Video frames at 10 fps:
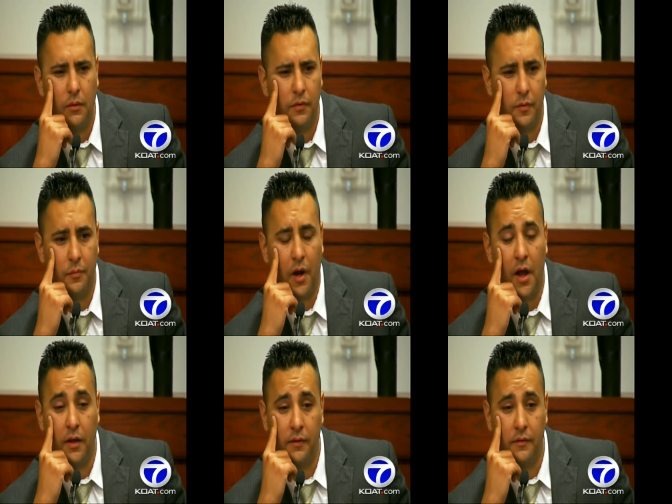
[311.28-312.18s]
I was
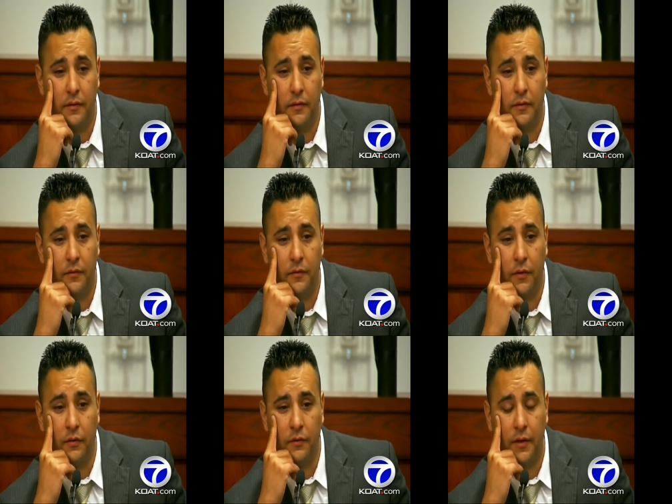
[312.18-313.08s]
surprised.
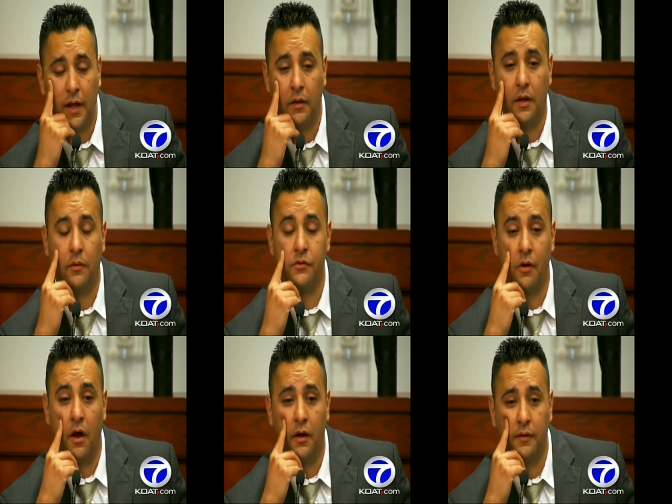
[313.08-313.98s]
First, I, I was
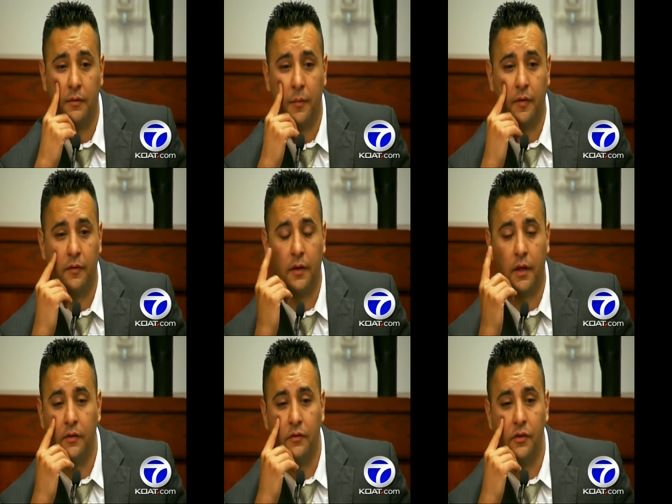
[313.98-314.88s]
shocked because
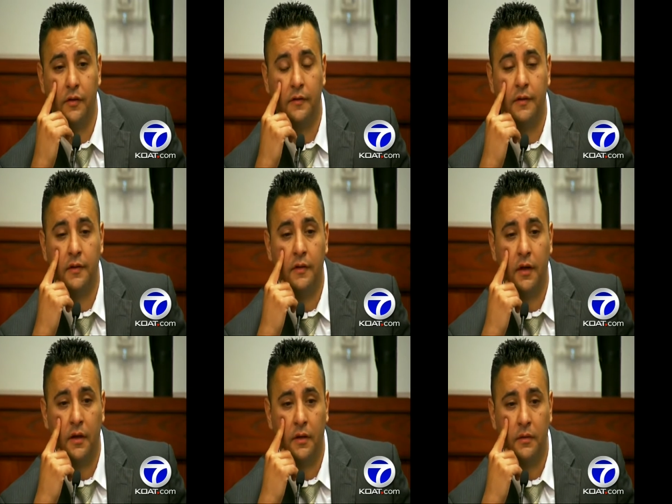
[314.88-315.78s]
like she just didn't.
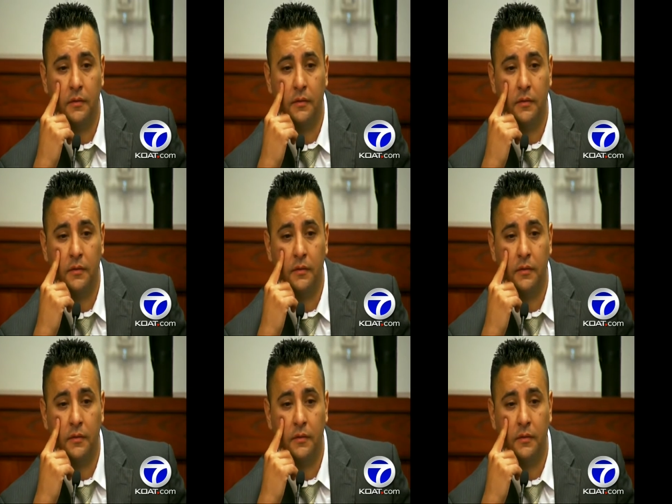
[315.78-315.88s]
Uh,